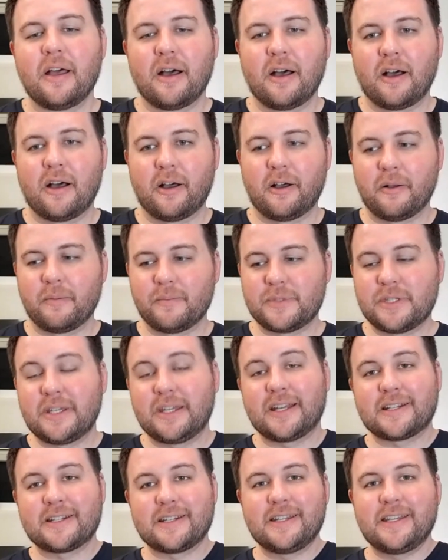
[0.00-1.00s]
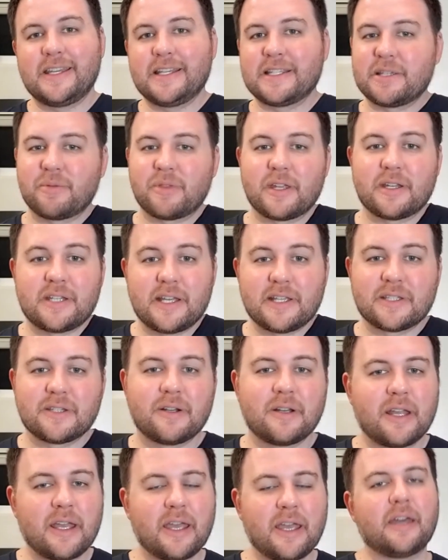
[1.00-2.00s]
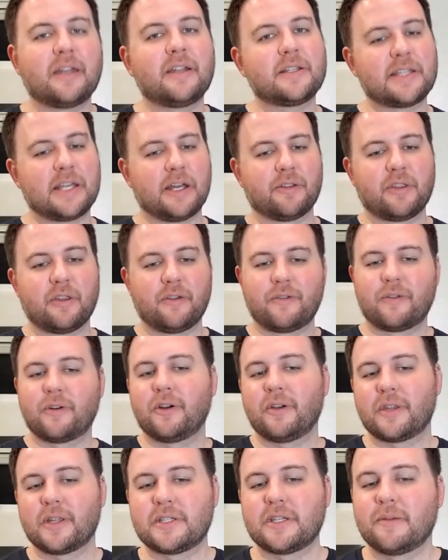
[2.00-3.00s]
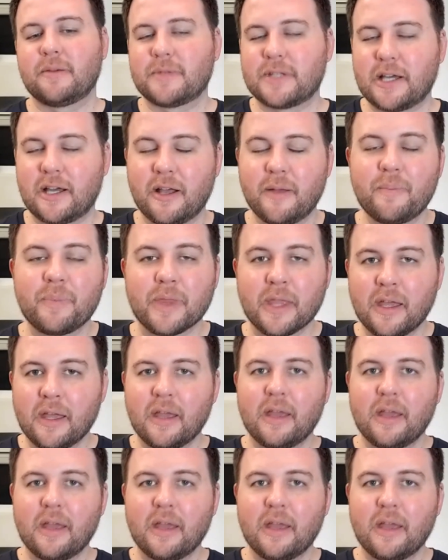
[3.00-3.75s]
So you can actually eat something that tastes good and is healthy for you at the same time.